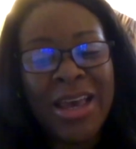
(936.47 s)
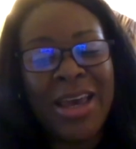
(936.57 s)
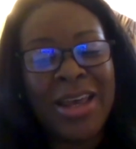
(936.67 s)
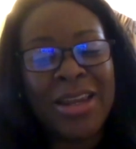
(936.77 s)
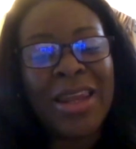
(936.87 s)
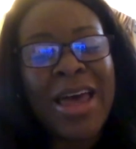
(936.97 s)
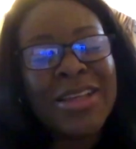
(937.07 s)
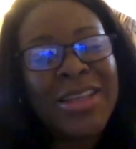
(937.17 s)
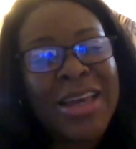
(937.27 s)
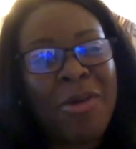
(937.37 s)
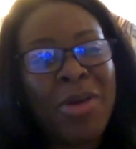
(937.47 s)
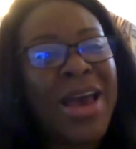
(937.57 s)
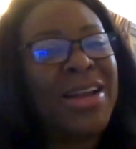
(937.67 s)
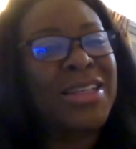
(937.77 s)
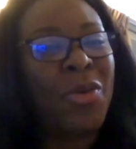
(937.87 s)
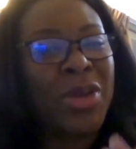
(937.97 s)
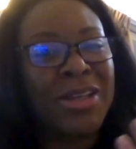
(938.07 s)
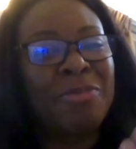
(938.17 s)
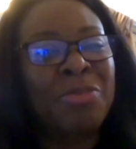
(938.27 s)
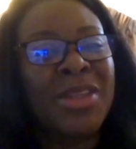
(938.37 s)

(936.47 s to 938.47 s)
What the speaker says: And the last thing I will add, because I want to